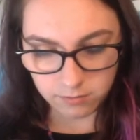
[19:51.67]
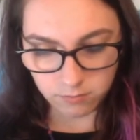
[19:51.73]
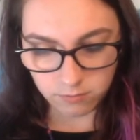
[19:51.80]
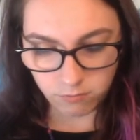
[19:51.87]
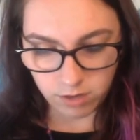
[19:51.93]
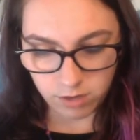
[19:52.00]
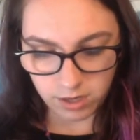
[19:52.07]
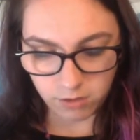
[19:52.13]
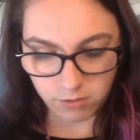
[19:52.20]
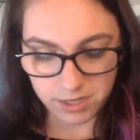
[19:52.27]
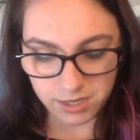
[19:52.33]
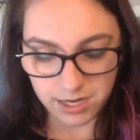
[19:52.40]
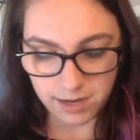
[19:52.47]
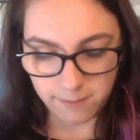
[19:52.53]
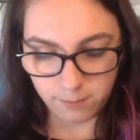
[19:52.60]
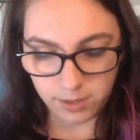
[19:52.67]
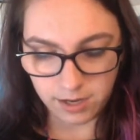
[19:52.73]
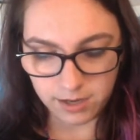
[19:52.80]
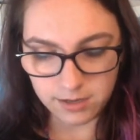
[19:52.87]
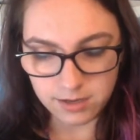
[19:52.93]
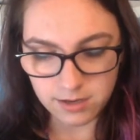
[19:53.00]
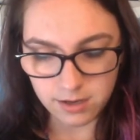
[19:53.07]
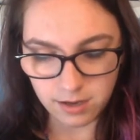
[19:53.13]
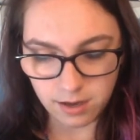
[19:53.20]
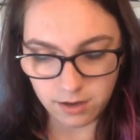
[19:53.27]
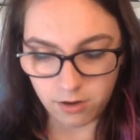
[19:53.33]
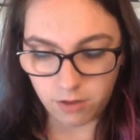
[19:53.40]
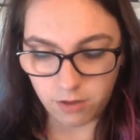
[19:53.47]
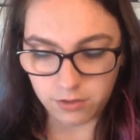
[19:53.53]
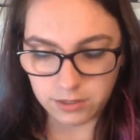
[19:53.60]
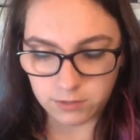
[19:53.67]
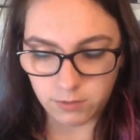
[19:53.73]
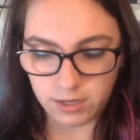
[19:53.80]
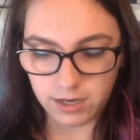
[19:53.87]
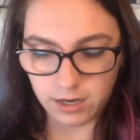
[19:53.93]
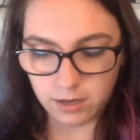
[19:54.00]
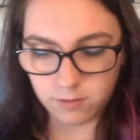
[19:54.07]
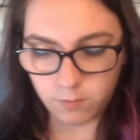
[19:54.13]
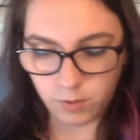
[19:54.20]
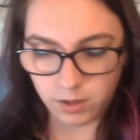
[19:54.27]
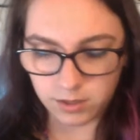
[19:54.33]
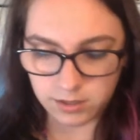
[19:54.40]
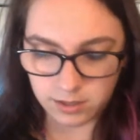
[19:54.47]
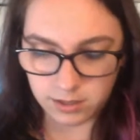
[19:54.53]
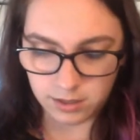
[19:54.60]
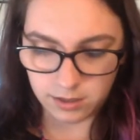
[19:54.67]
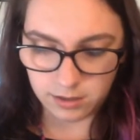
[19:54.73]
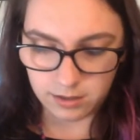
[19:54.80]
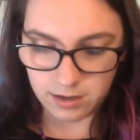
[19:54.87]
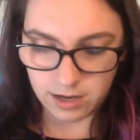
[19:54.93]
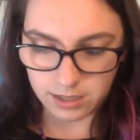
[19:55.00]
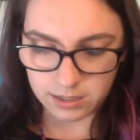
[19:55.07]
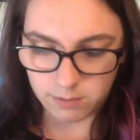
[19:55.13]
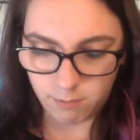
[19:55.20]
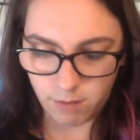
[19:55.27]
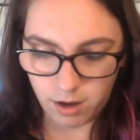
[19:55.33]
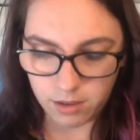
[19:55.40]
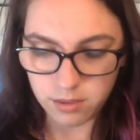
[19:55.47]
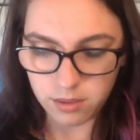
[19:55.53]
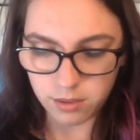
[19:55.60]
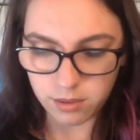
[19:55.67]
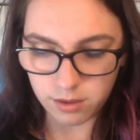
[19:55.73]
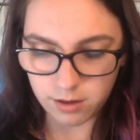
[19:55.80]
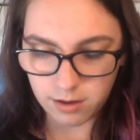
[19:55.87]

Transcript: when I go camping, not this weekend, but next month,